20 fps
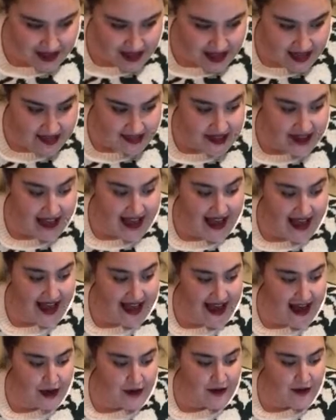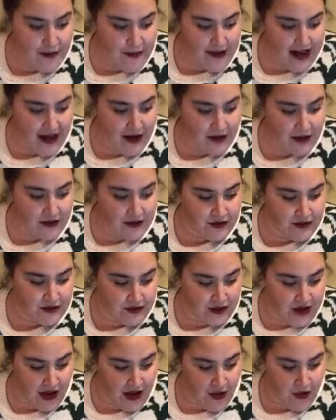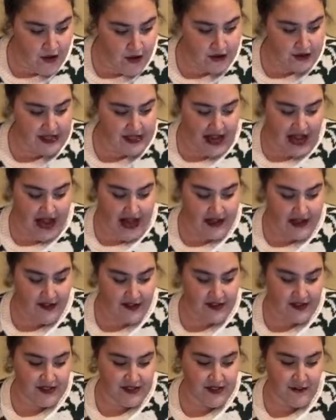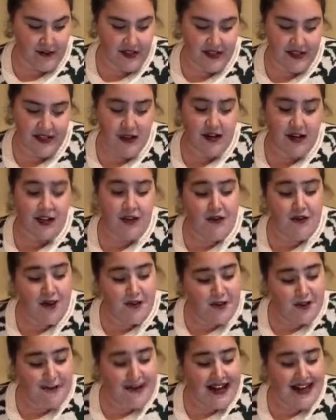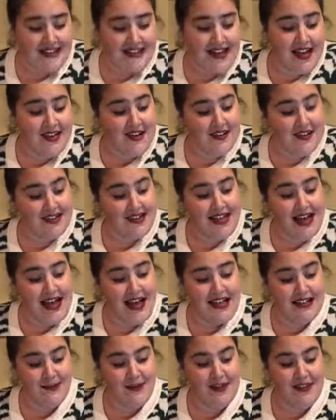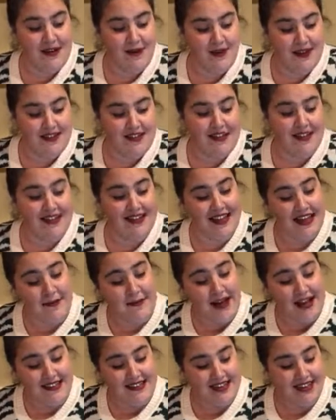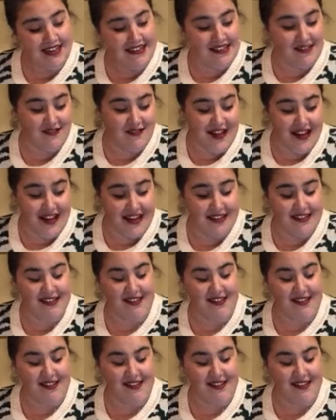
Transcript: And how about No Scott uses the PTR cucumber mask under his eyes while he wears a clay mask on his face?